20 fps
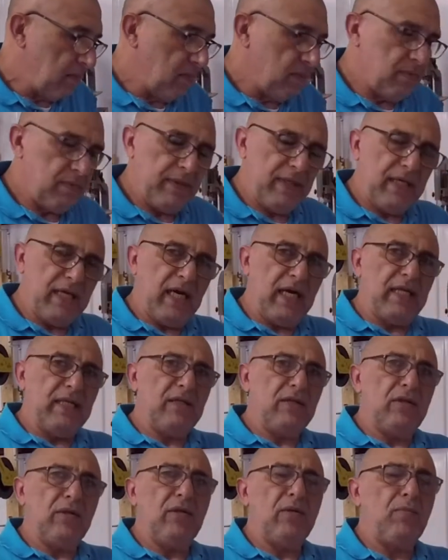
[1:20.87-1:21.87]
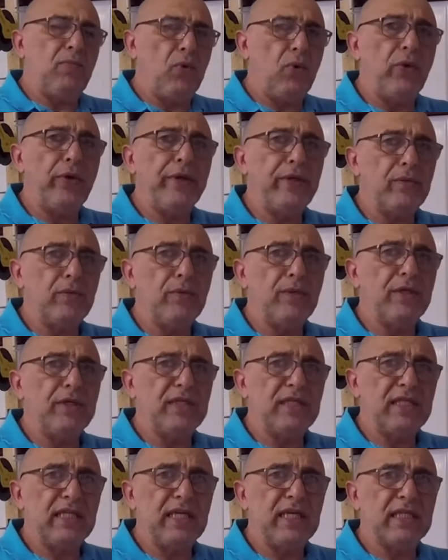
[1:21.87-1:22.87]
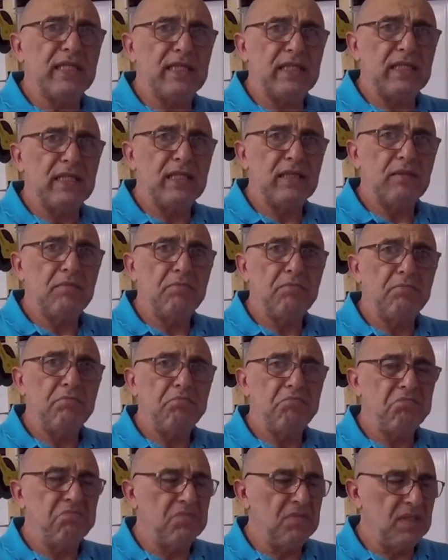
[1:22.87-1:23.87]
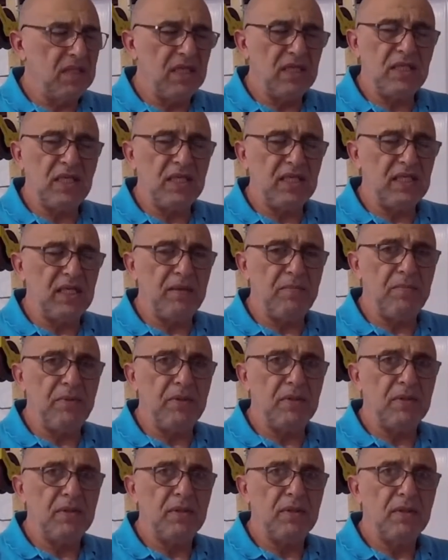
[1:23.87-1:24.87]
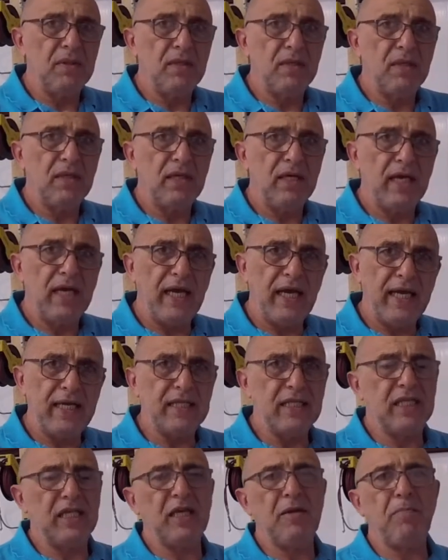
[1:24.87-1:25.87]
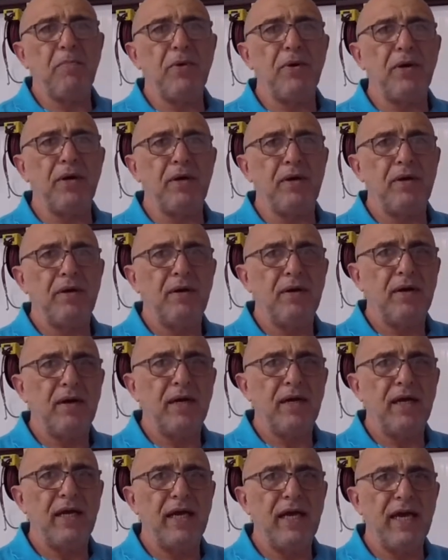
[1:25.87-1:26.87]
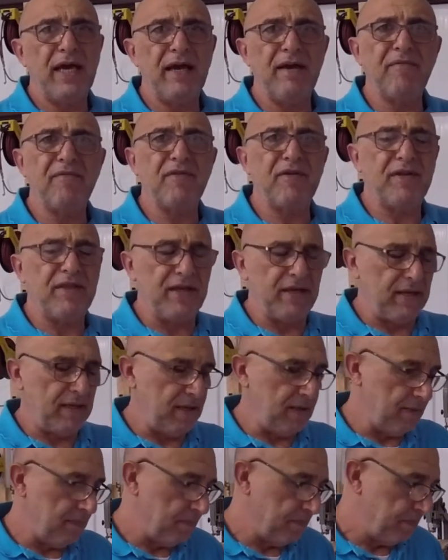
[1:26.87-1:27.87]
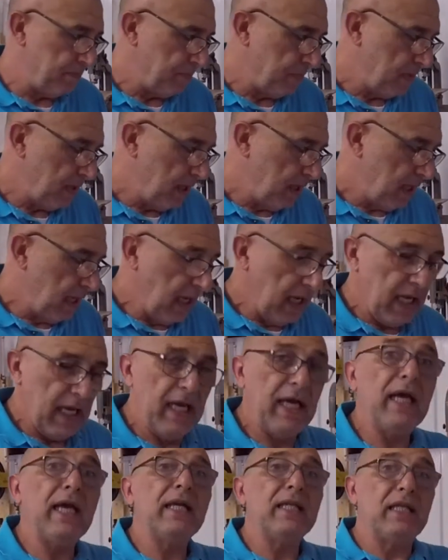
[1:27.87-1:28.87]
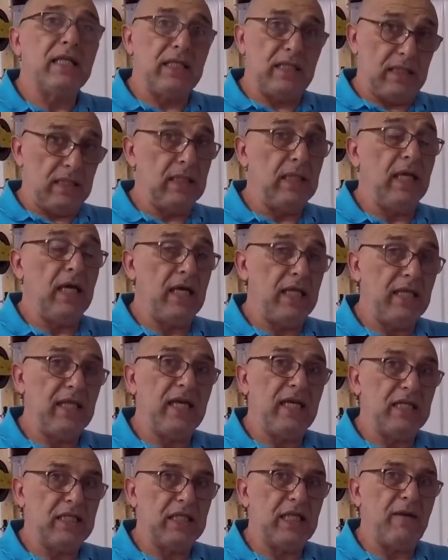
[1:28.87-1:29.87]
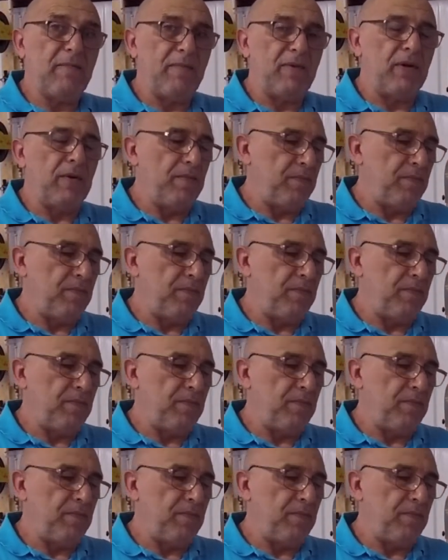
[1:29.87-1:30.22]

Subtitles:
we gotten to the point where it says disassemble and deburr everything. It is not that simple.